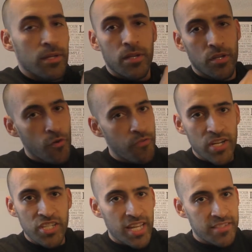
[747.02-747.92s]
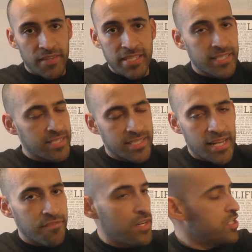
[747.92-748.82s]
no franchise fees because it's not
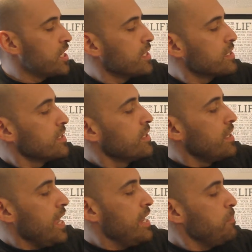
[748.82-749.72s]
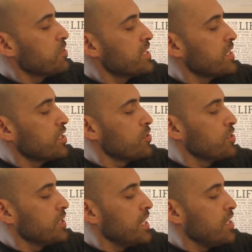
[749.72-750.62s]
a franchise, 80% goes
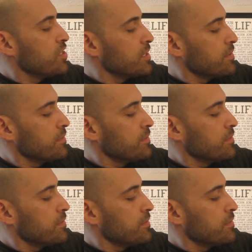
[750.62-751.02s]
to the agent.